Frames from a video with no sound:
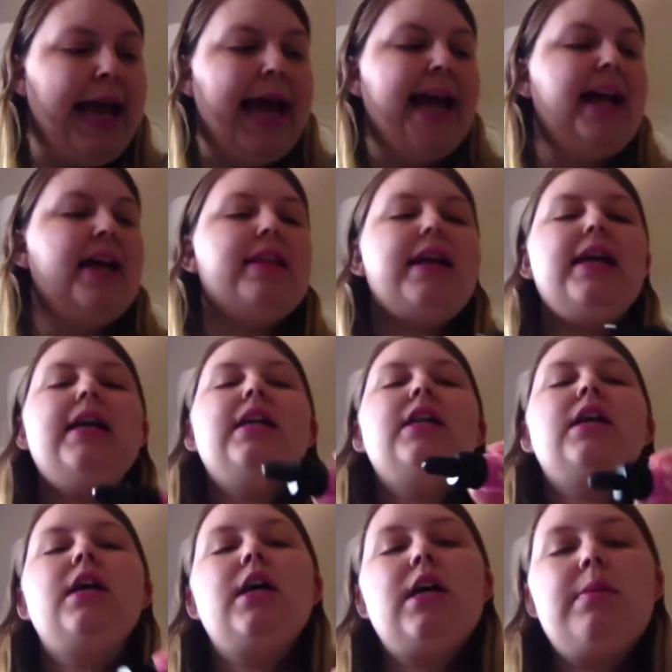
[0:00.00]
And
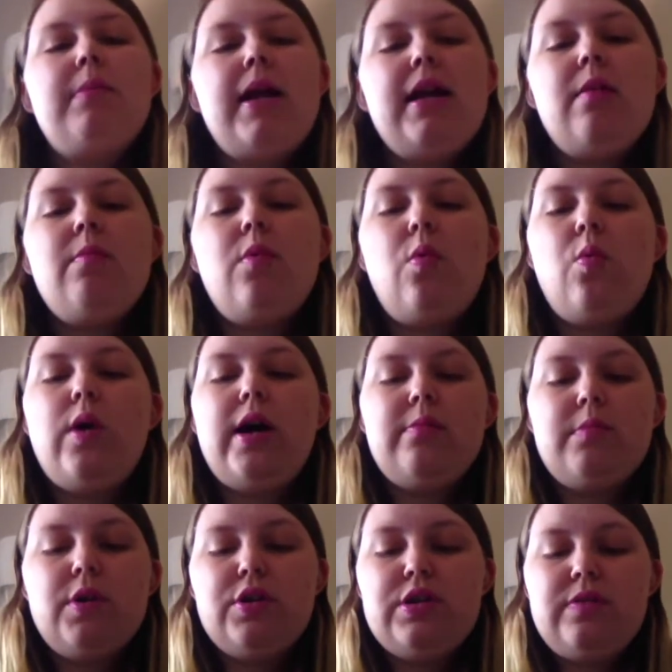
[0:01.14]
then my number
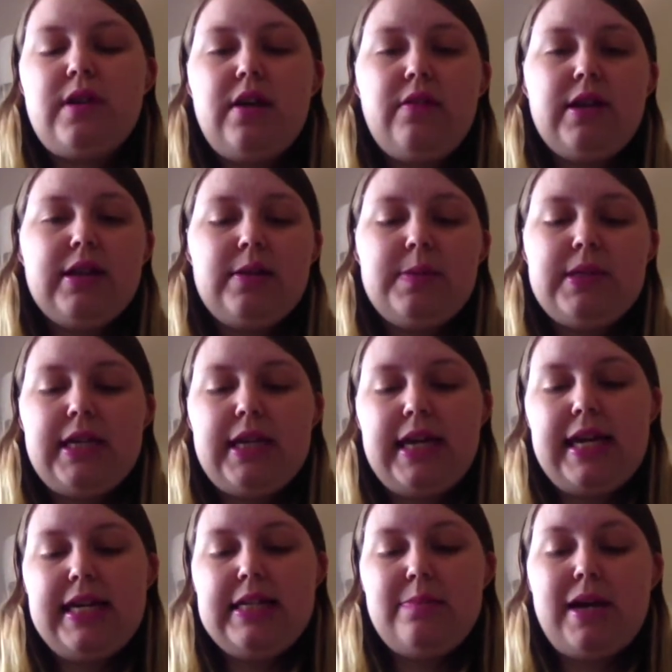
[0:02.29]
one most favorite lipstick
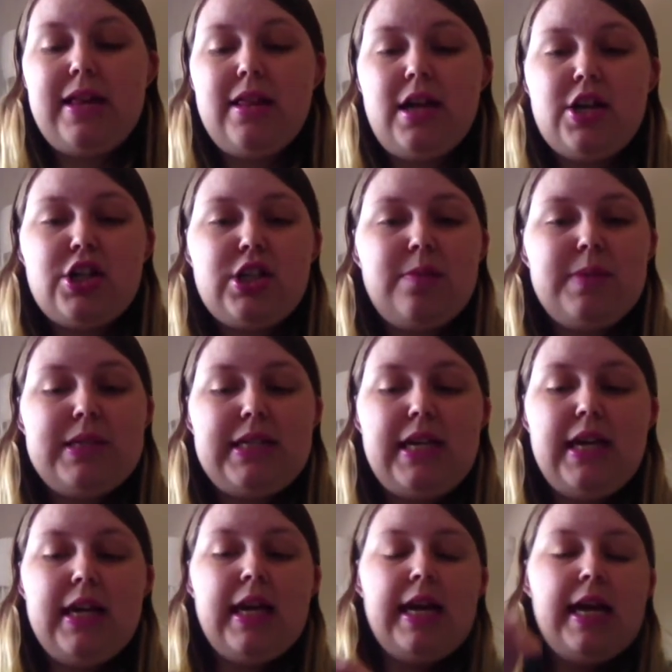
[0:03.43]
is my Lush
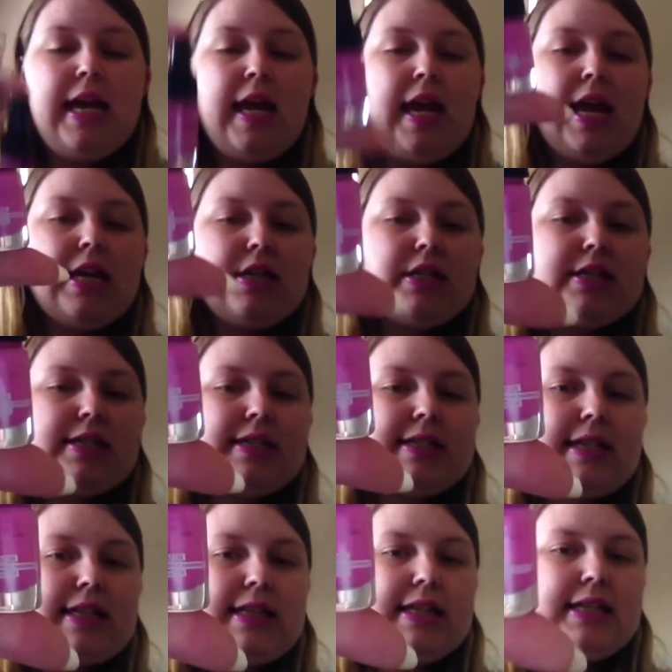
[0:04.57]
lipstick. And it just looks
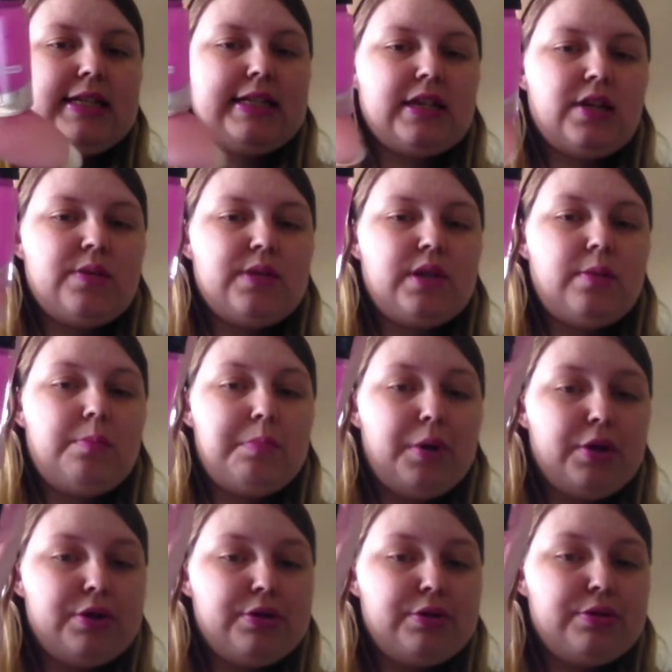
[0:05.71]
like this. It comes in a
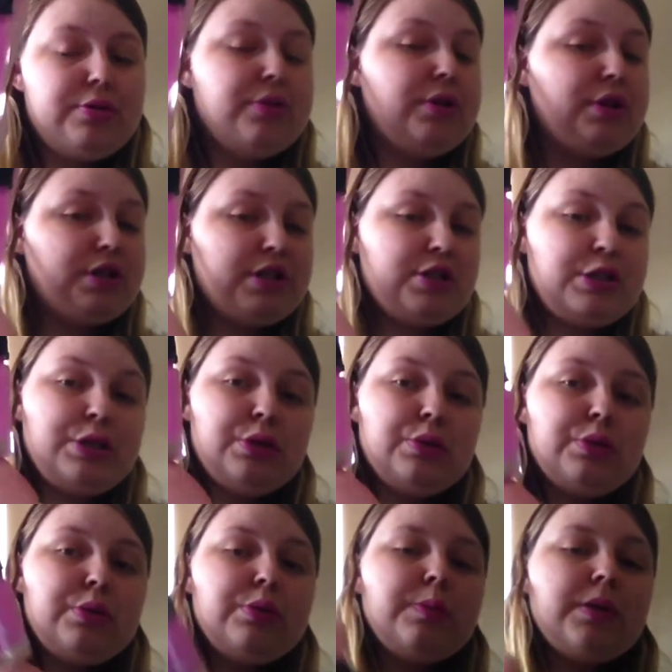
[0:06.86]
bottle, not a
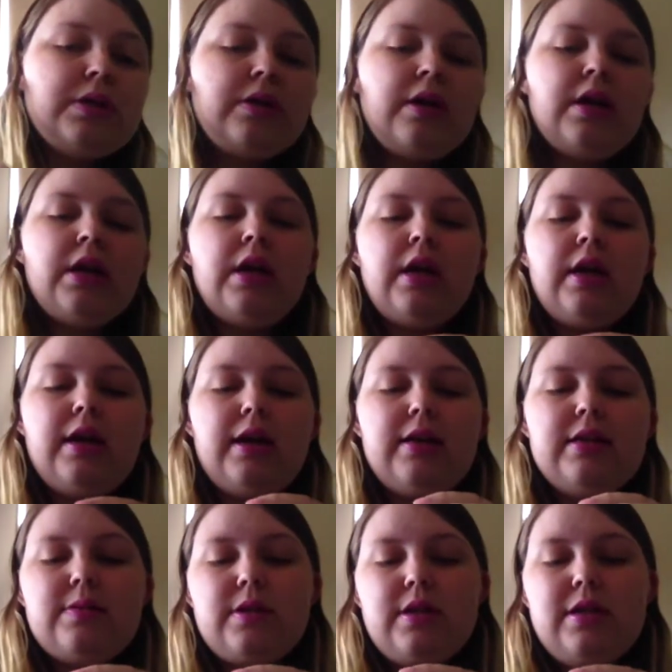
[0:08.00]
tube. And
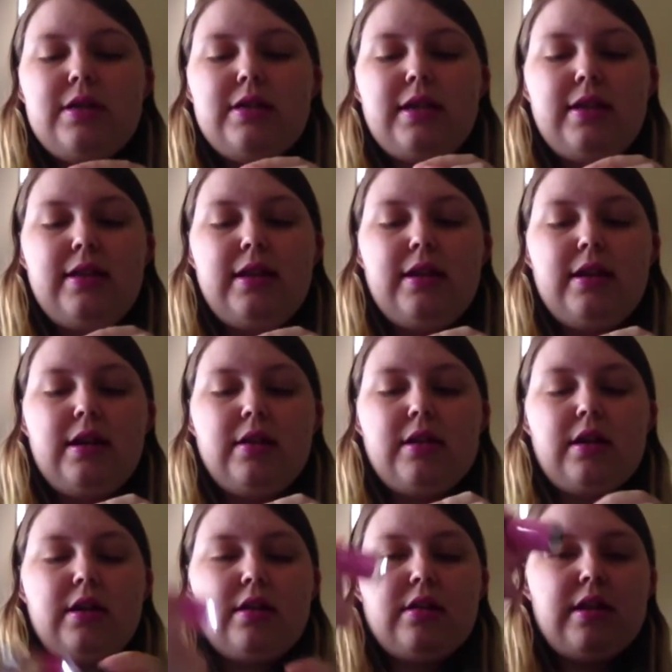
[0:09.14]
this one is in the
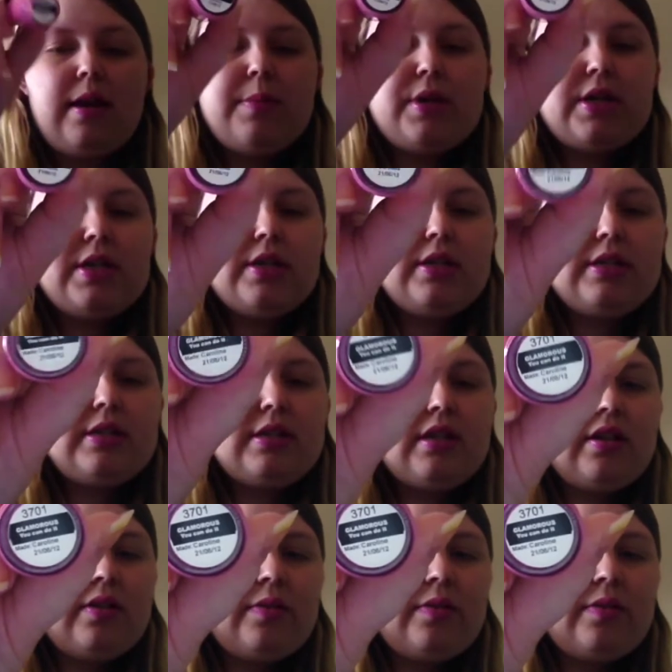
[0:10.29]
color Glamorous.